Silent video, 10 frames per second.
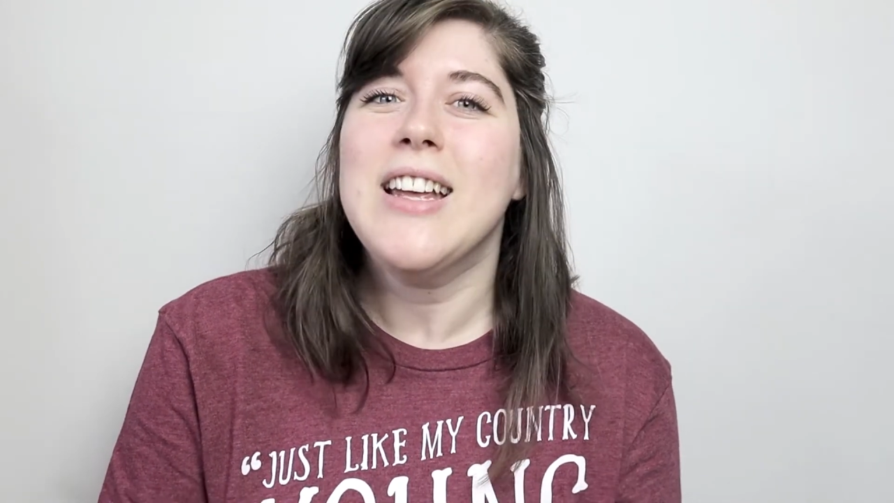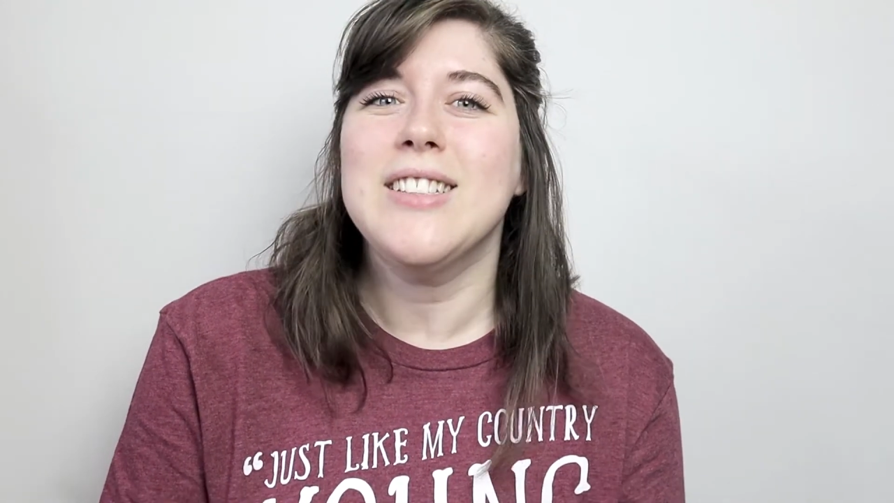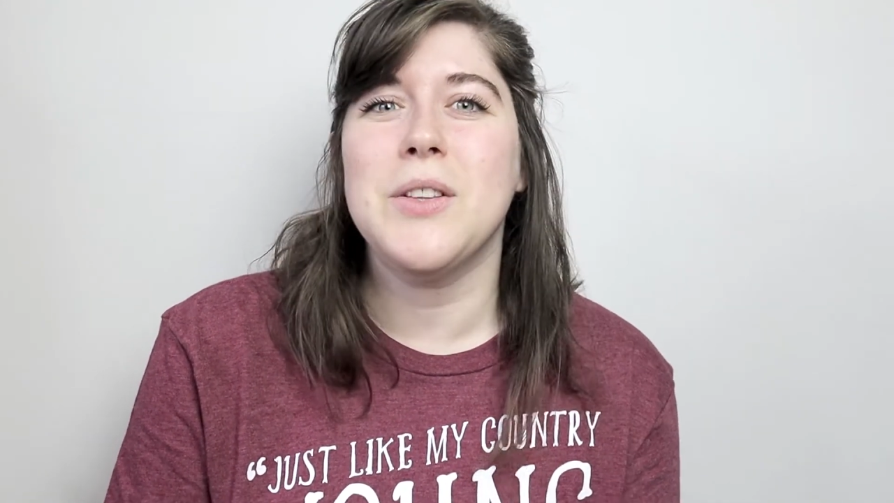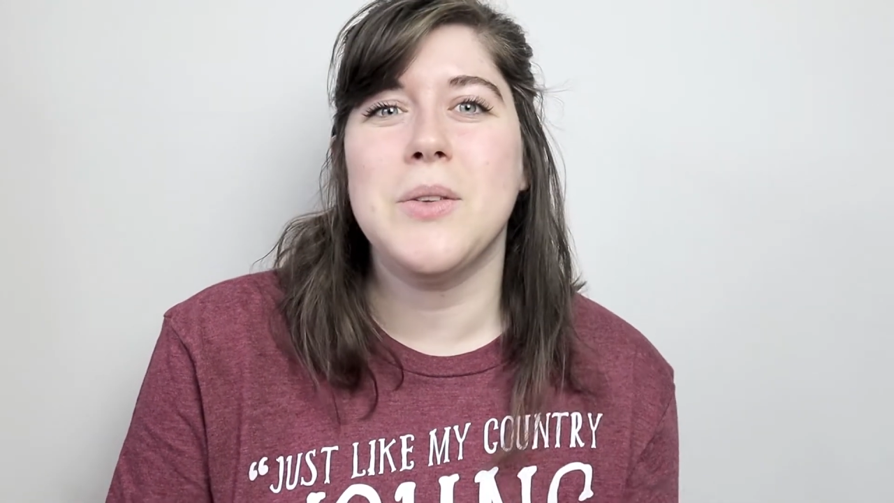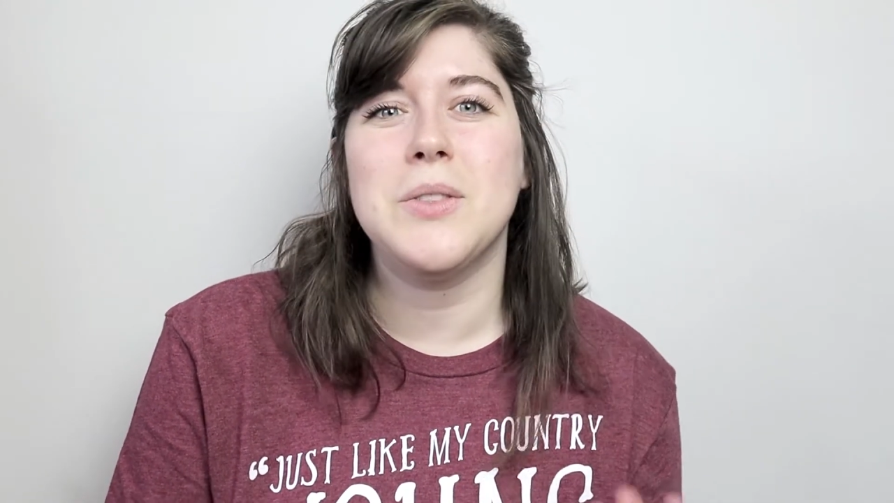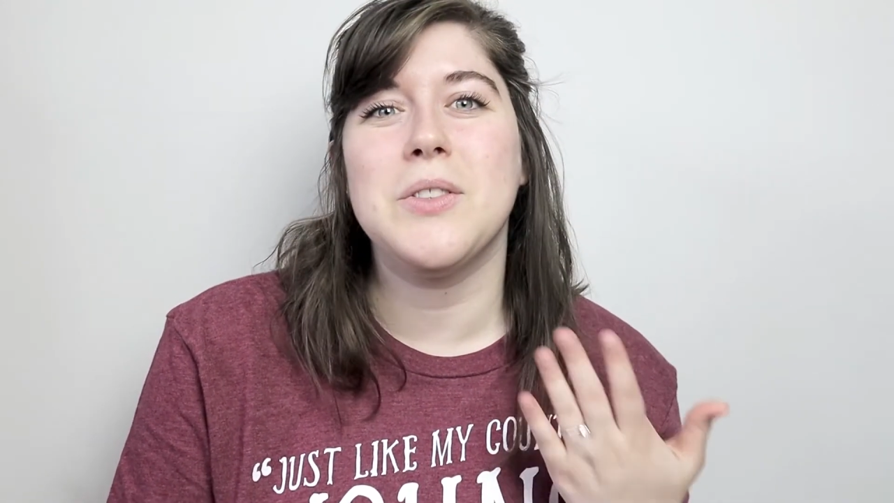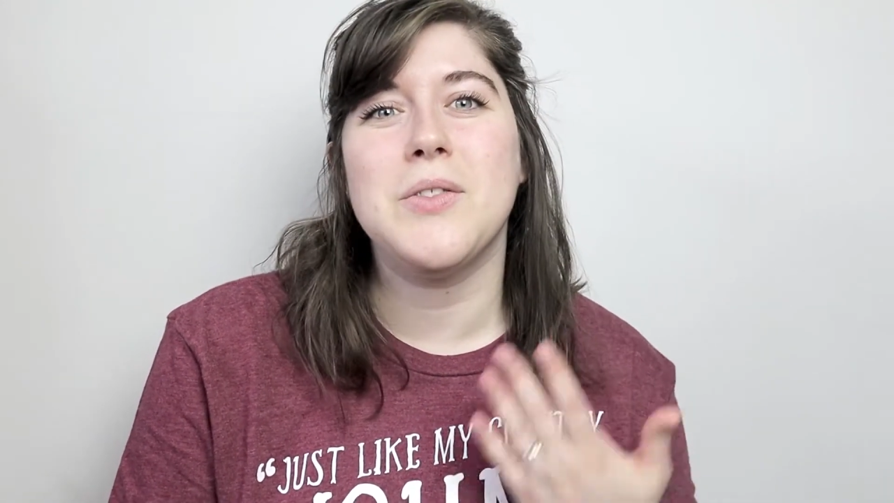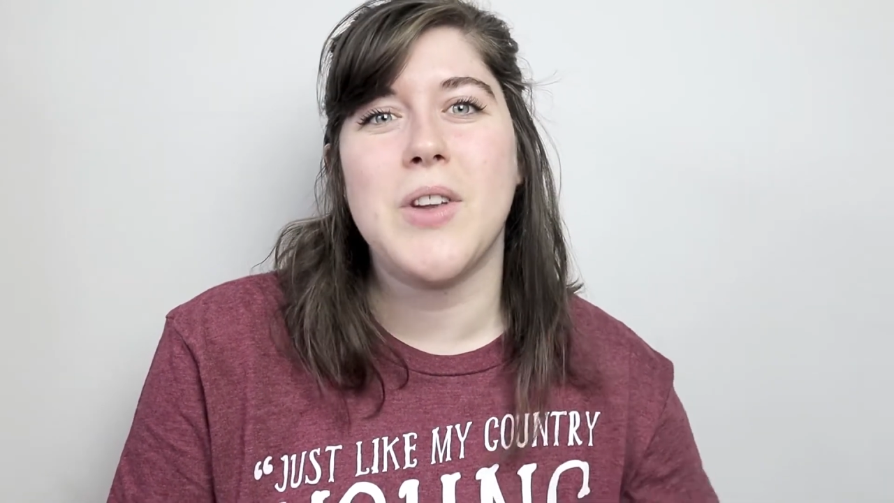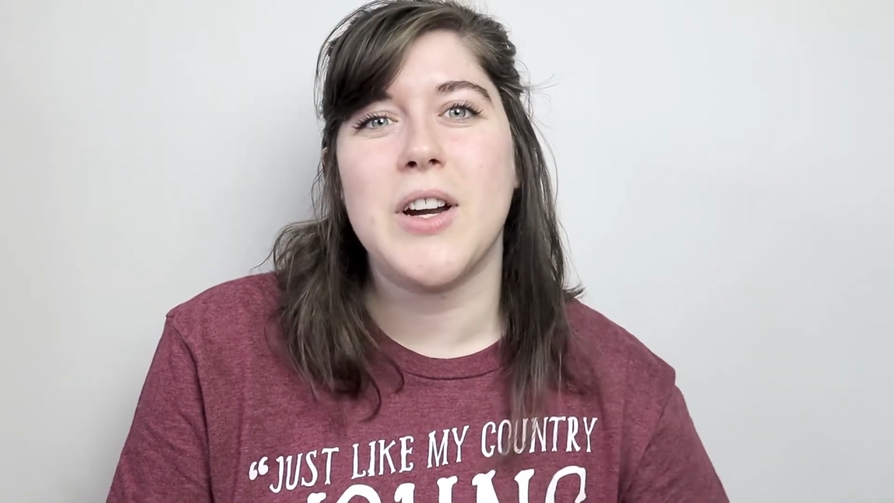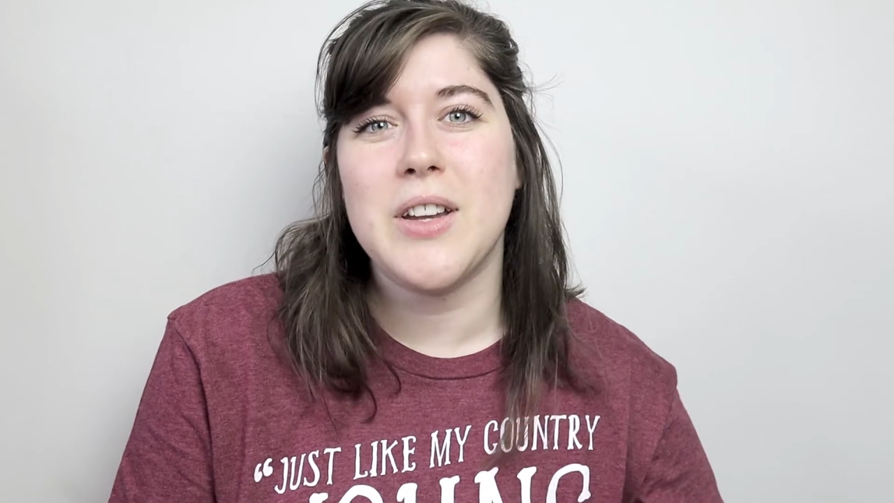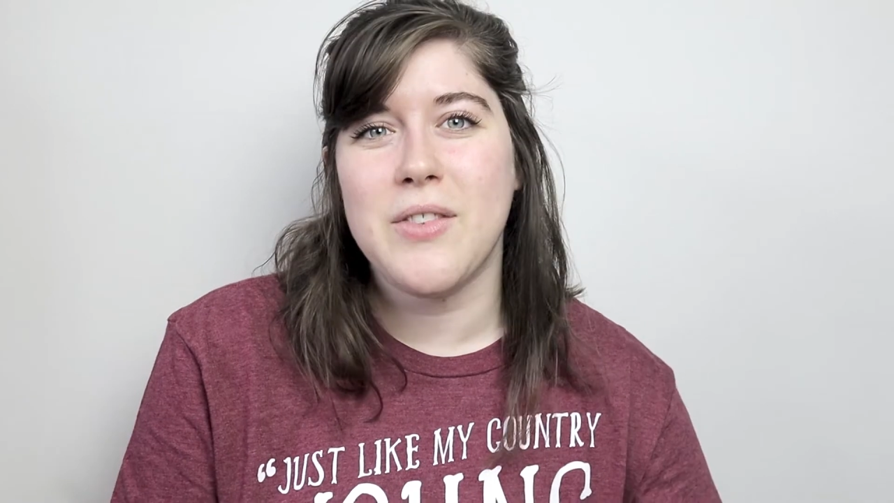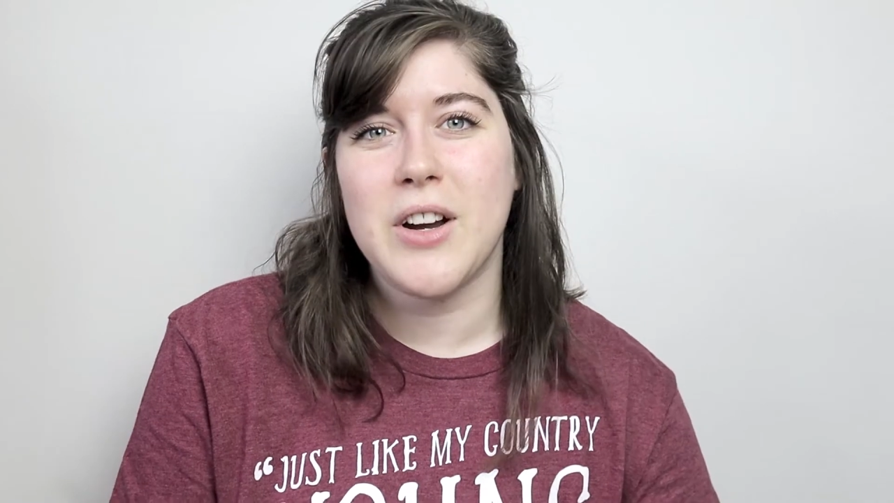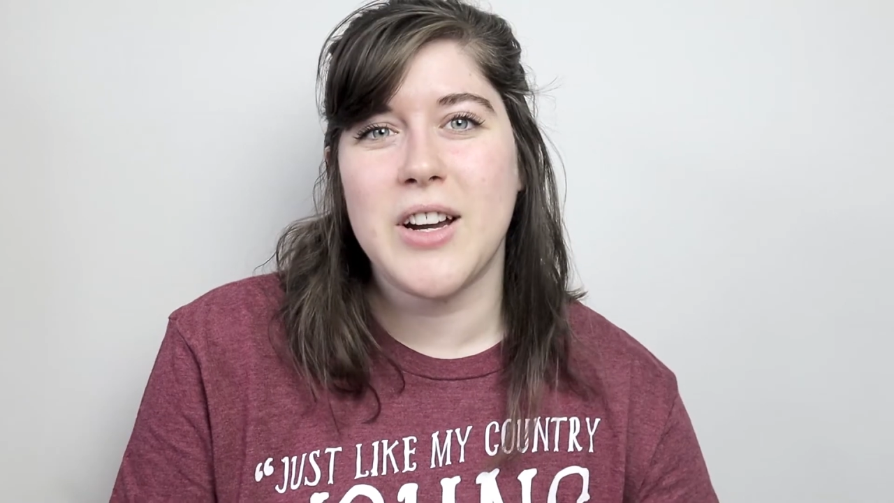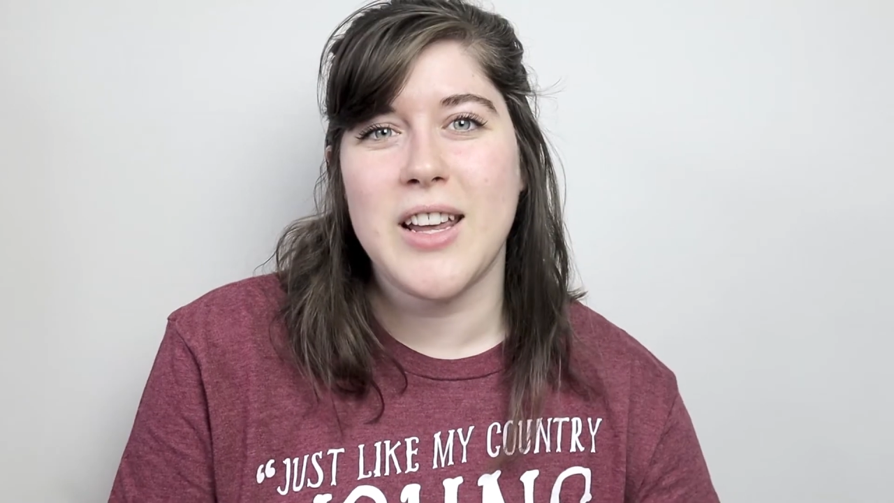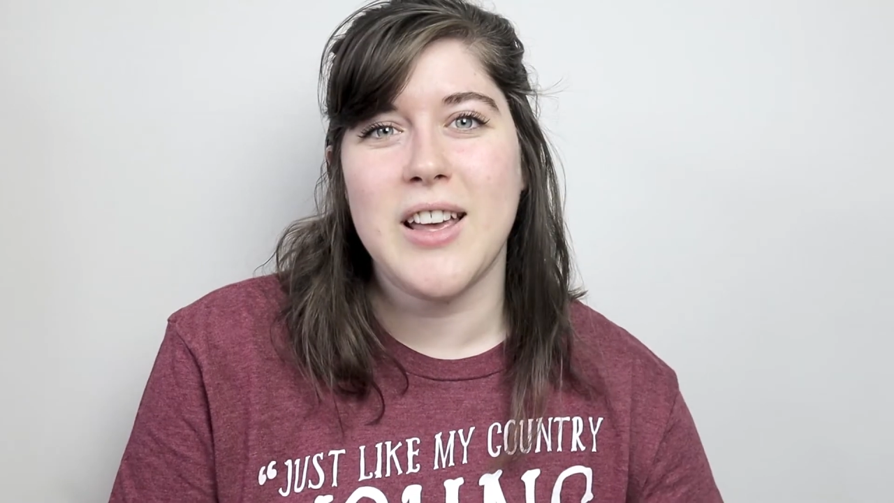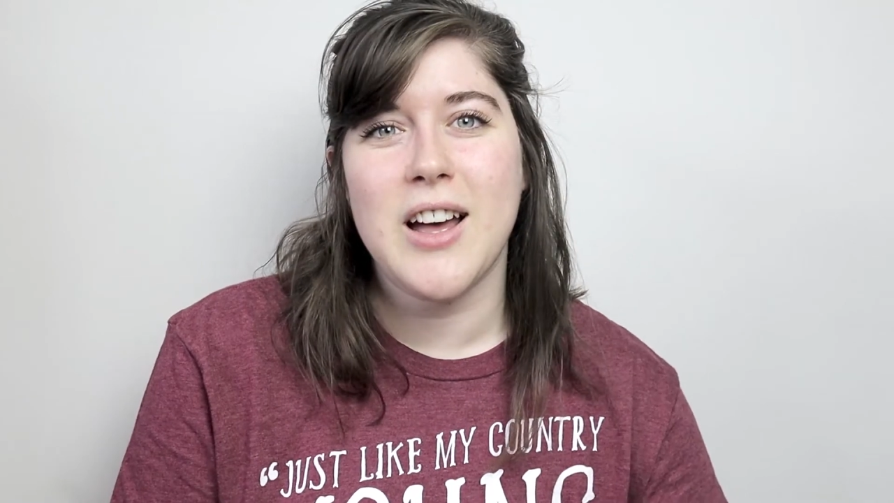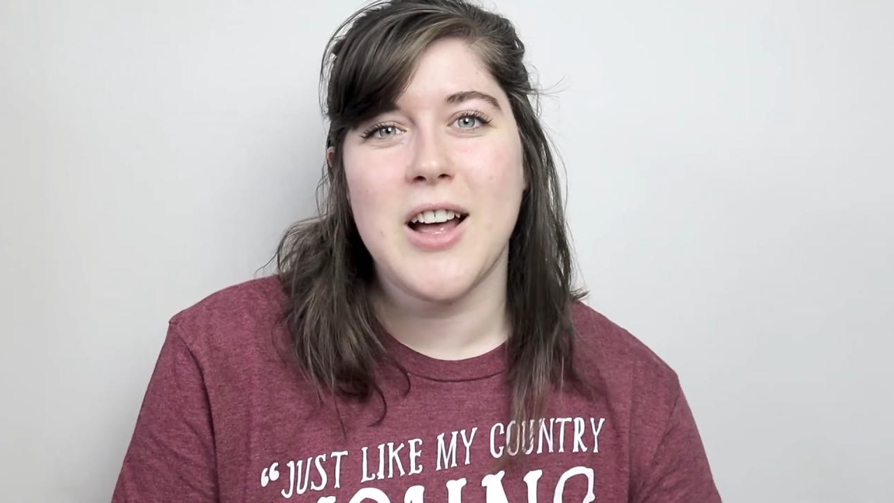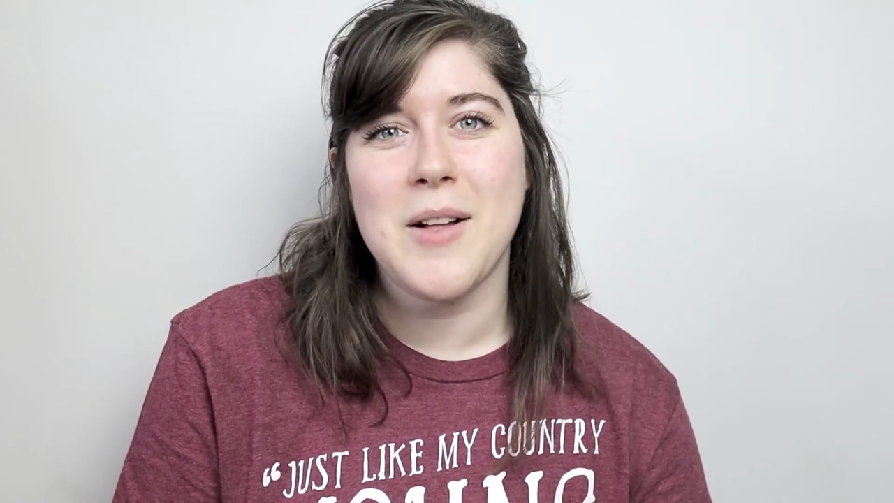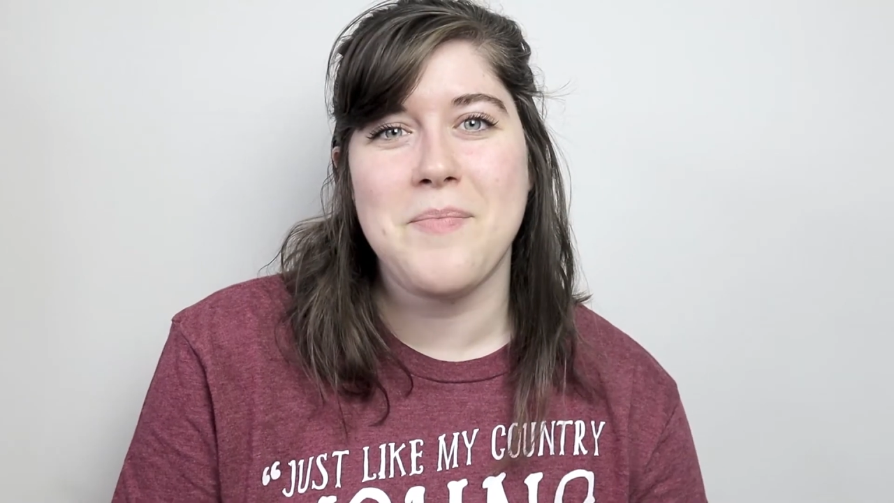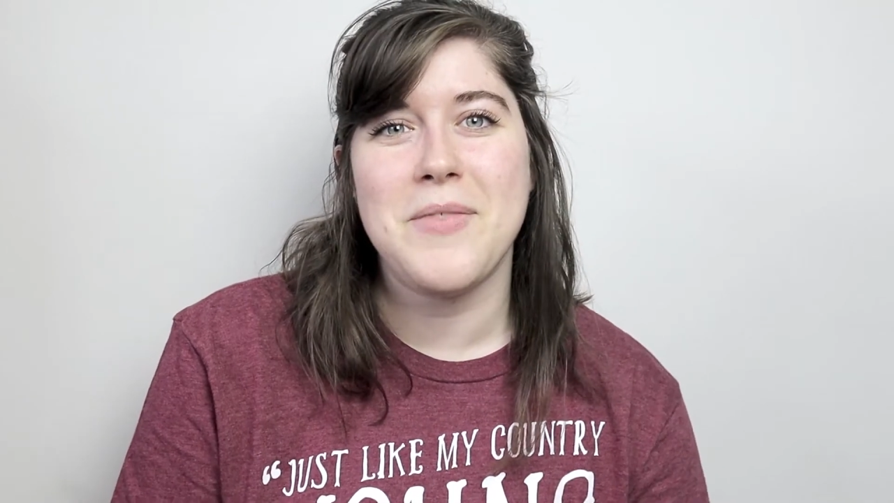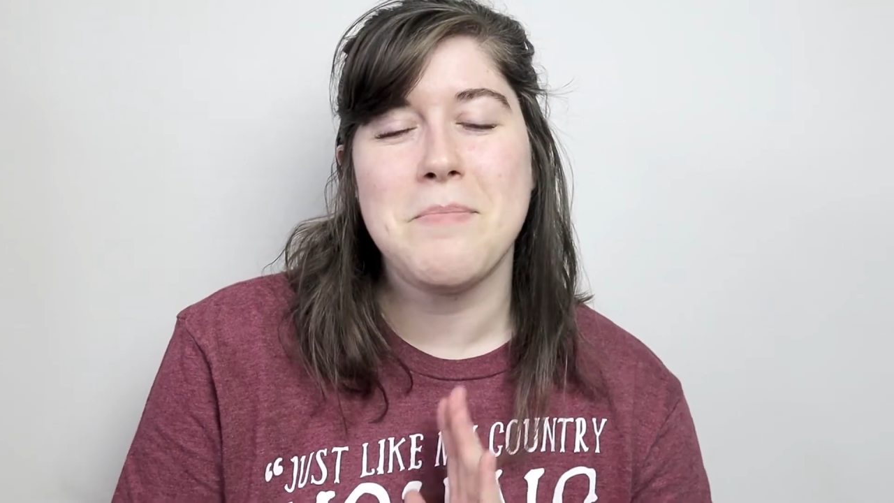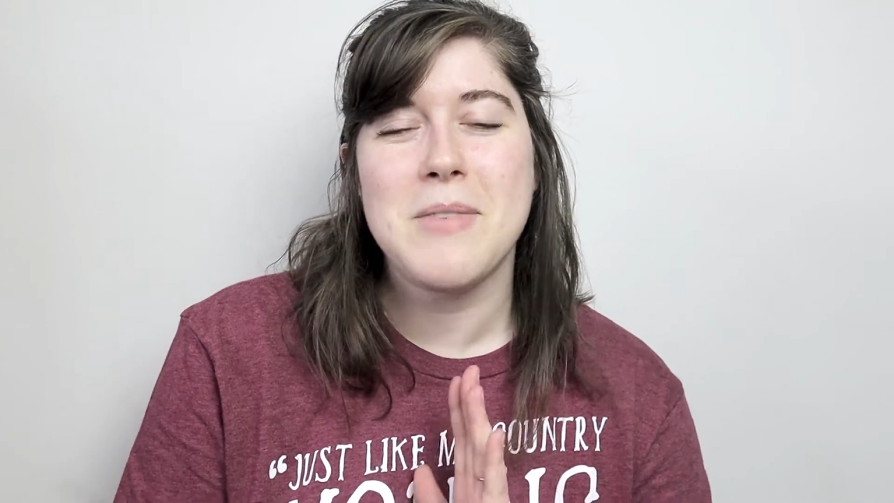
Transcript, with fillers: So those are very, very um,